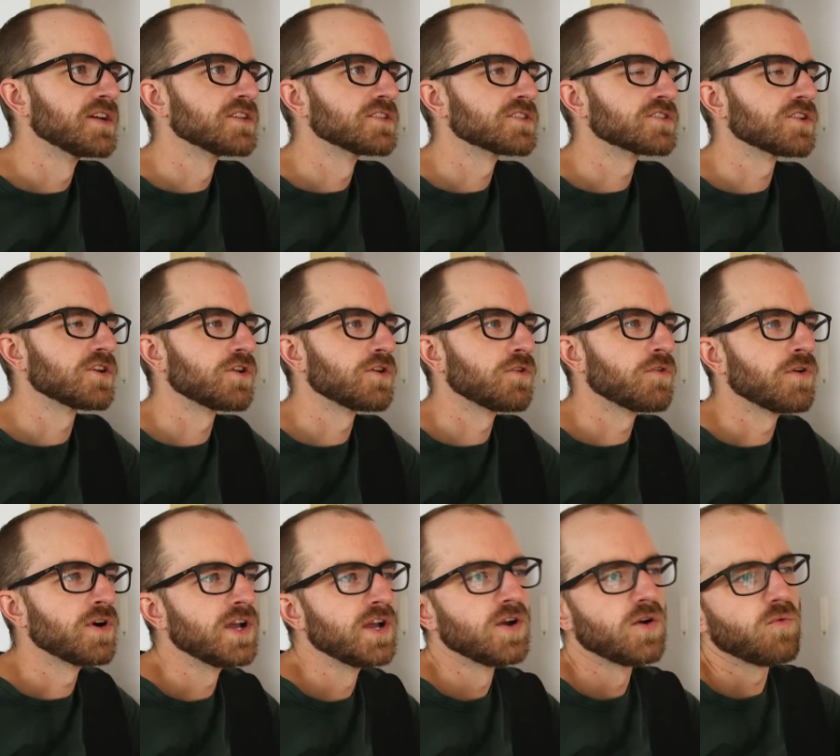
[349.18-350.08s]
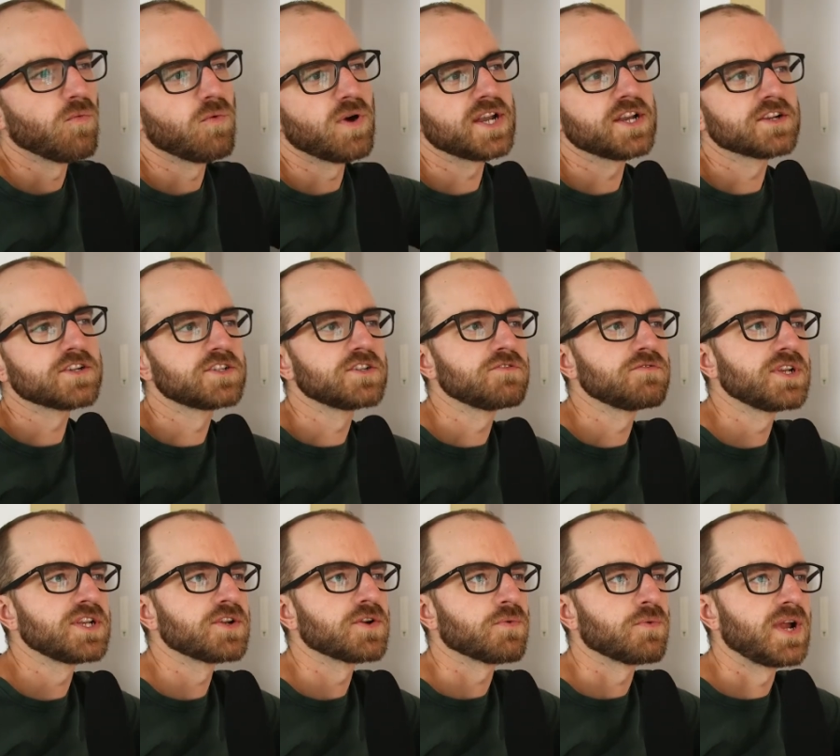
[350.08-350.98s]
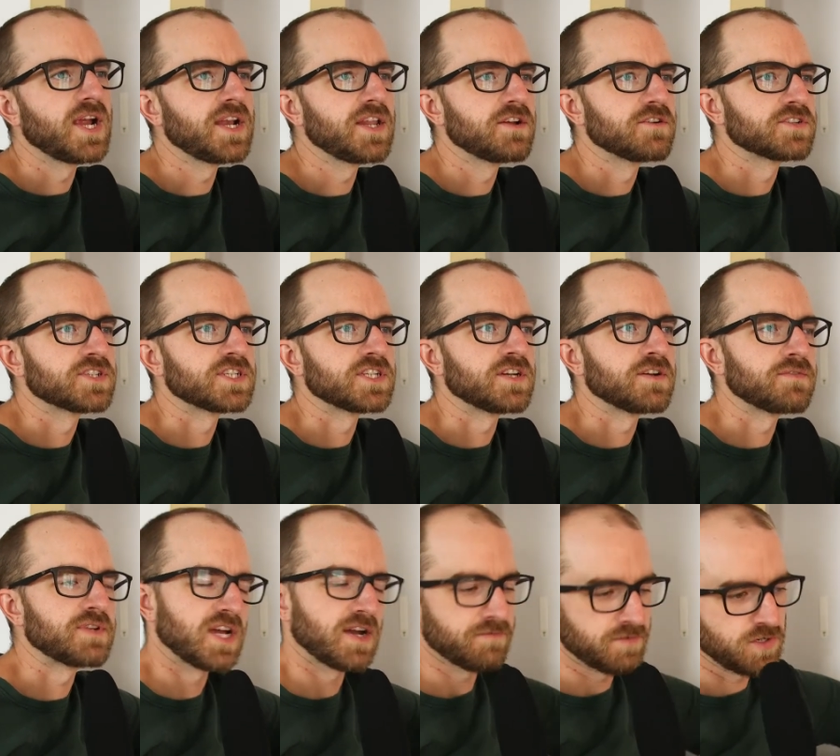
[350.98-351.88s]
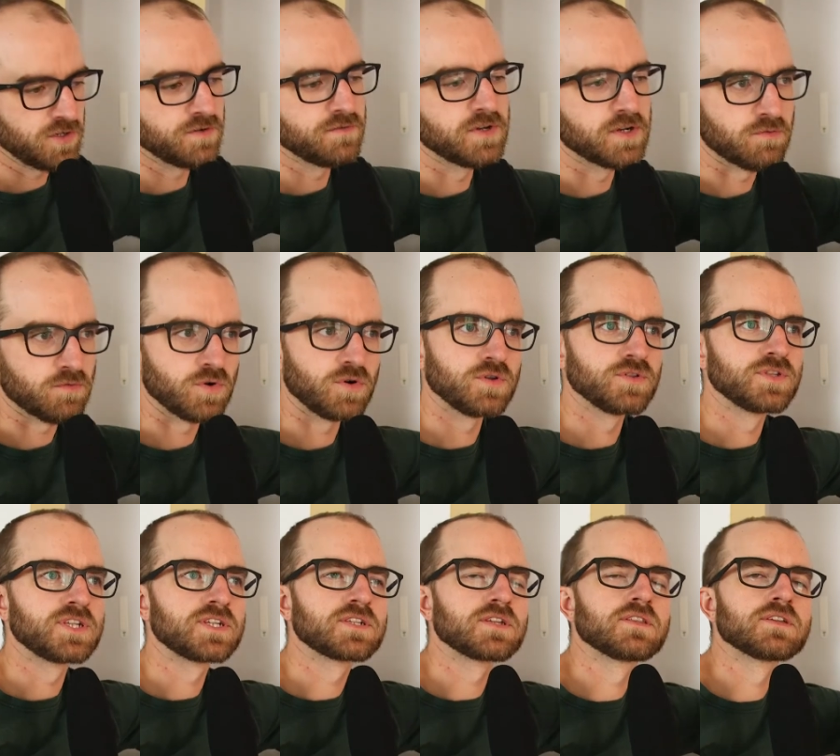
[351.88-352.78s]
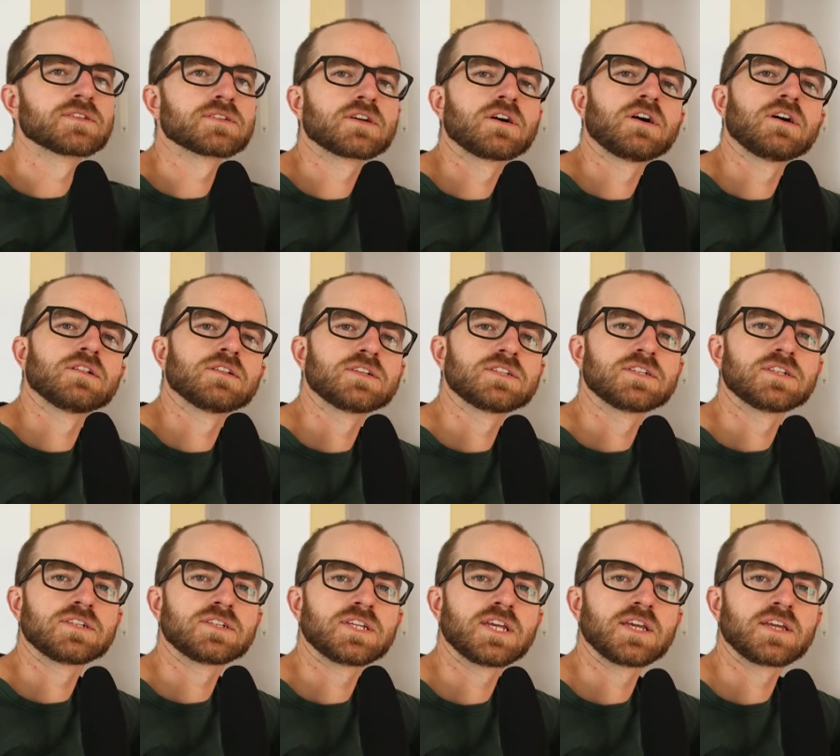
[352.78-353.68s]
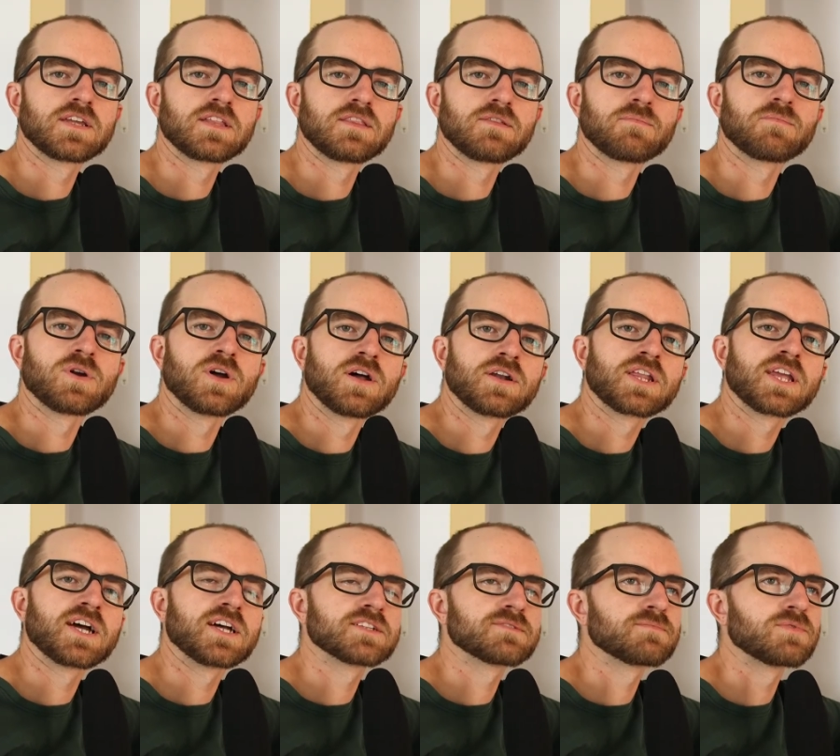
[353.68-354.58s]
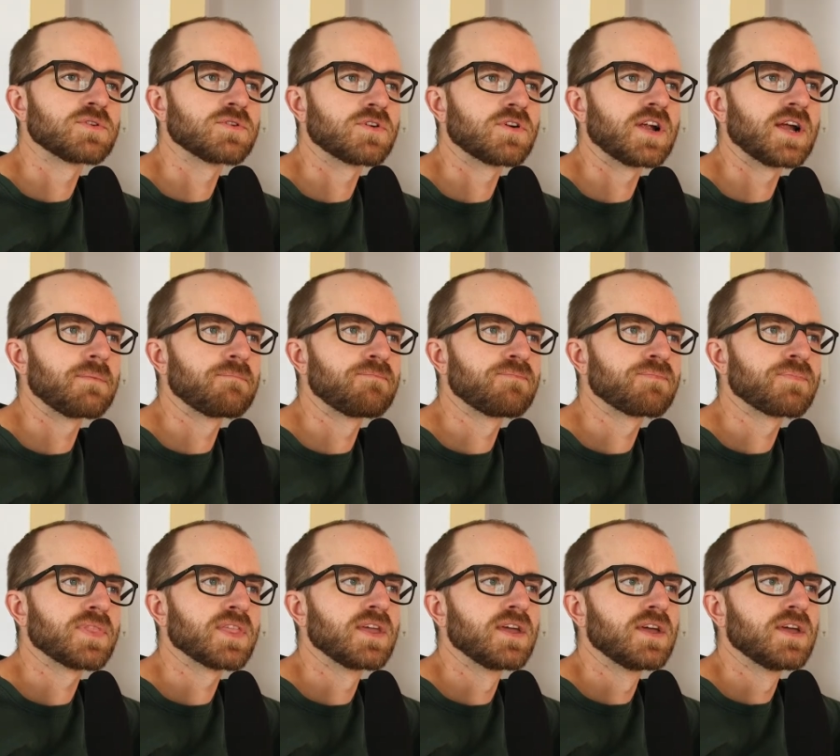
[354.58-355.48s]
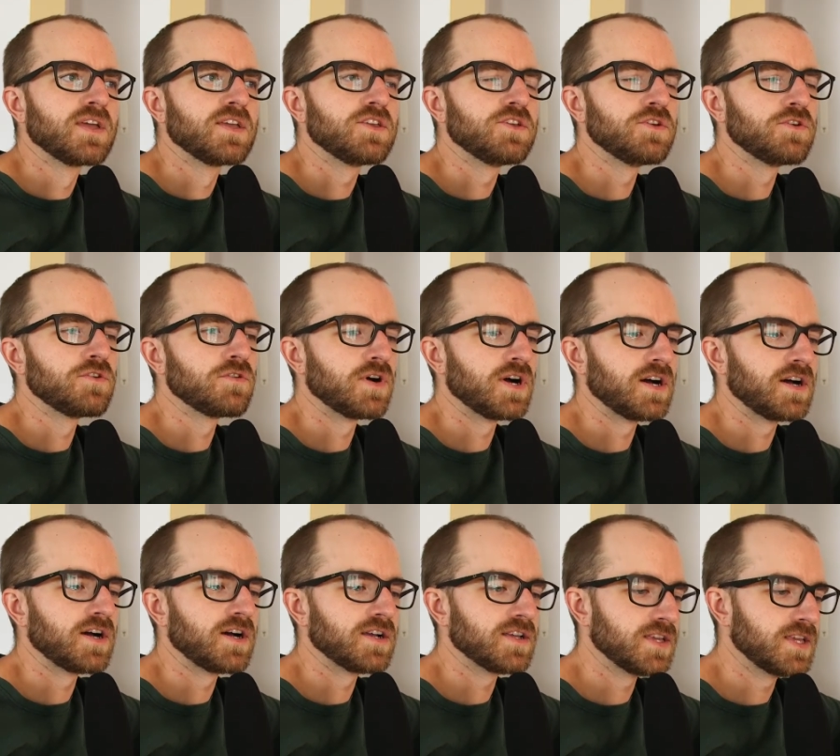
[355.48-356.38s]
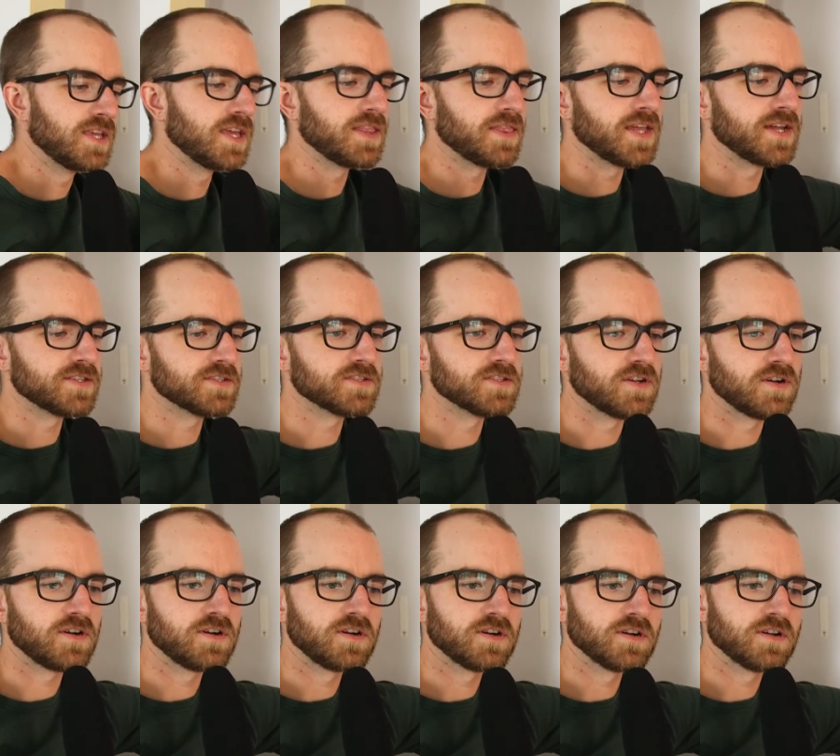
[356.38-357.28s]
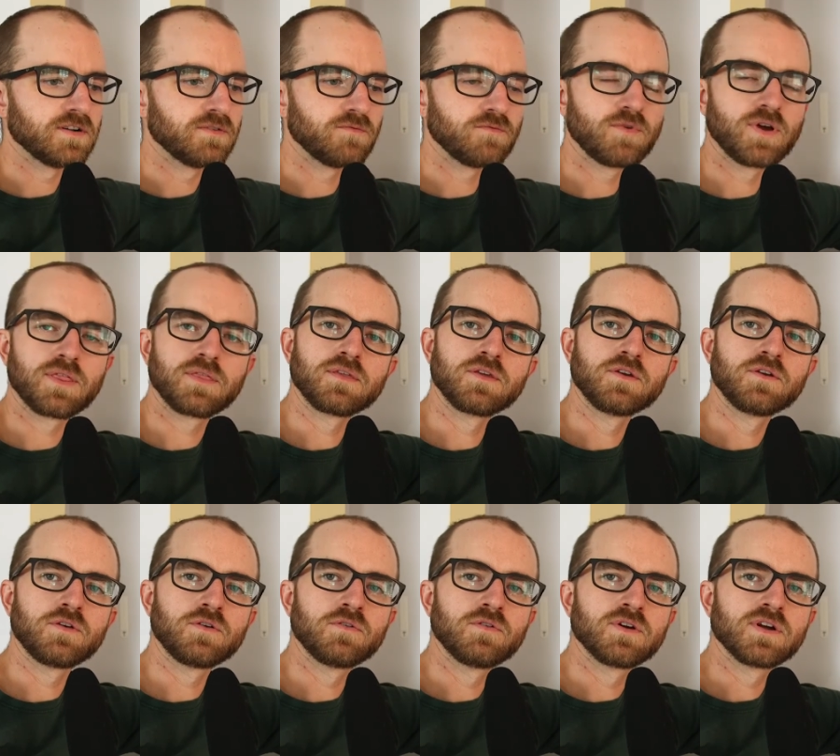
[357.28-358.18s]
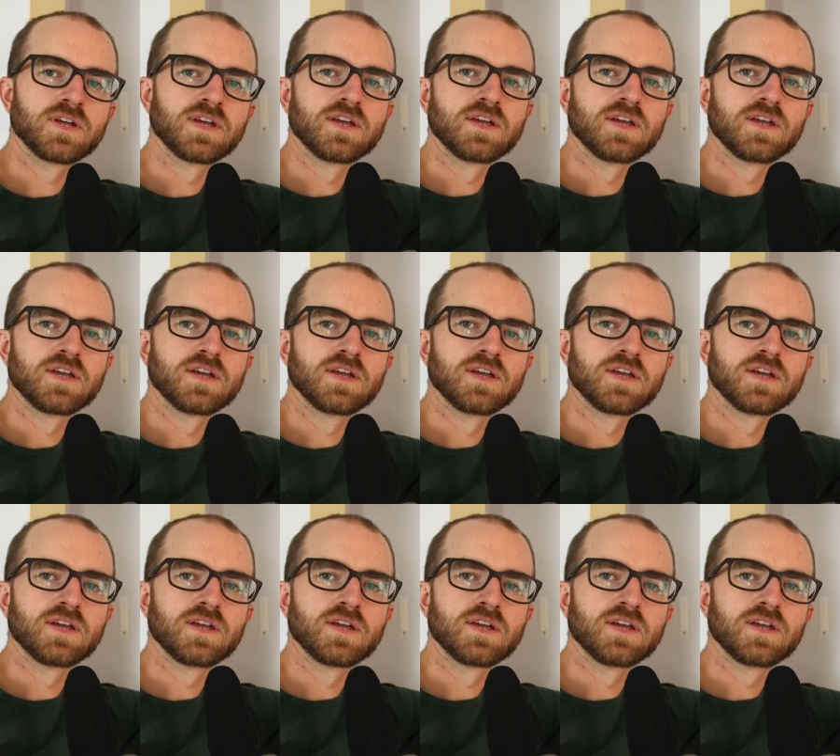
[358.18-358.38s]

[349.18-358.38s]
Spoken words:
So when you're doing your radio shift after you've enrolled into this college and taken the broadcast program, you get that song with you,